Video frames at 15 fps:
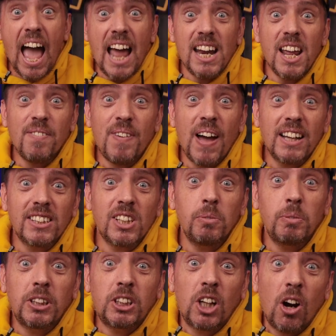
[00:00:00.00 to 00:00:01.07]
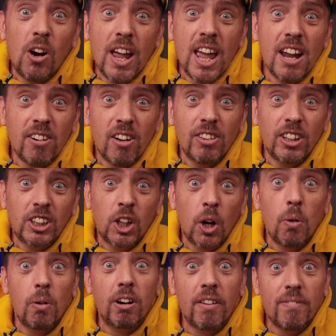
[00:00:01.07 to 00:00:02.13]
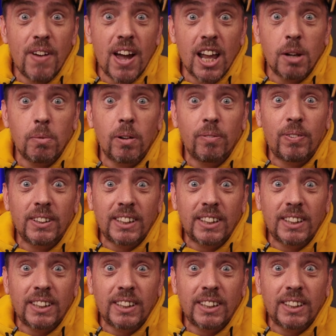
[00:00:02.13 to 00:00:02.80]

Any effects that we show here on the show are available for